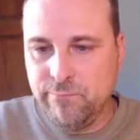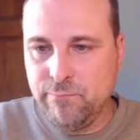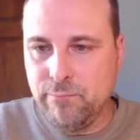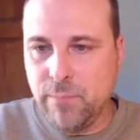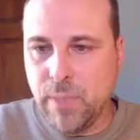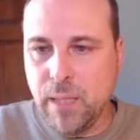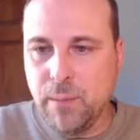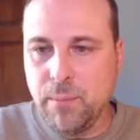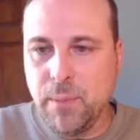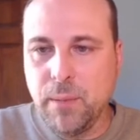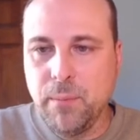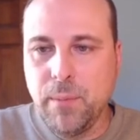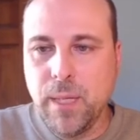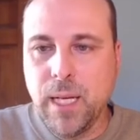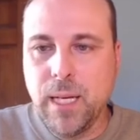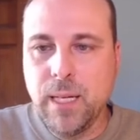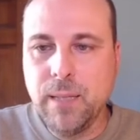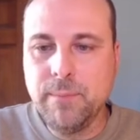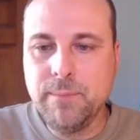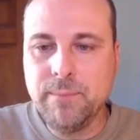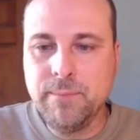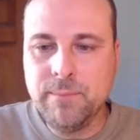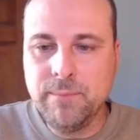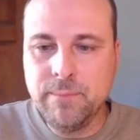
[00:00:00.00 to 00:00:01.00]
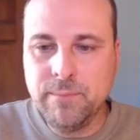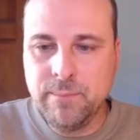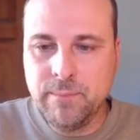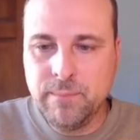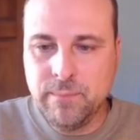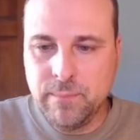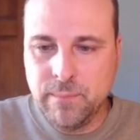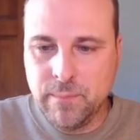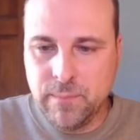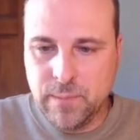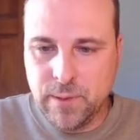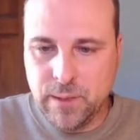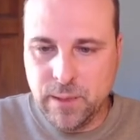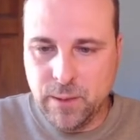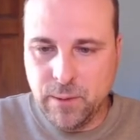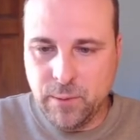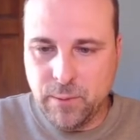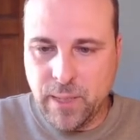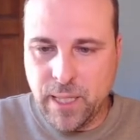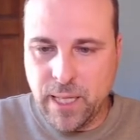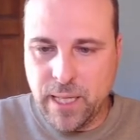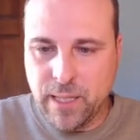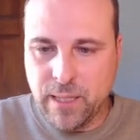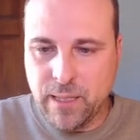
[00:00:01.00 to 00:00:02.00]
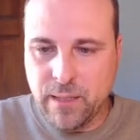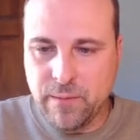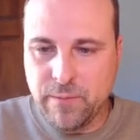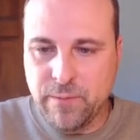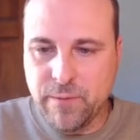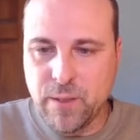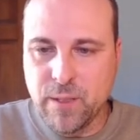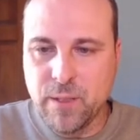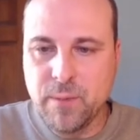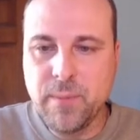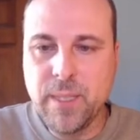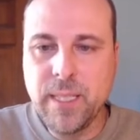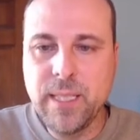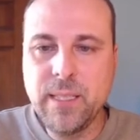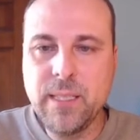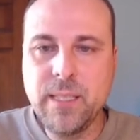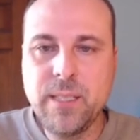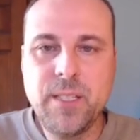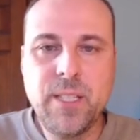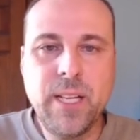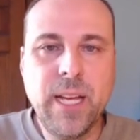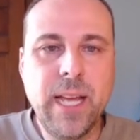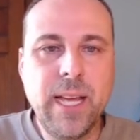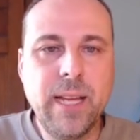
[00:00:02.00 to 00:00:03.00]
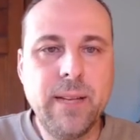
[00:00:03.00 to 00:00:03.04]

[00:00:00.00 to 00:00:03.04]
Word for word: Blah, blah, blah. Okay, confirm into chat.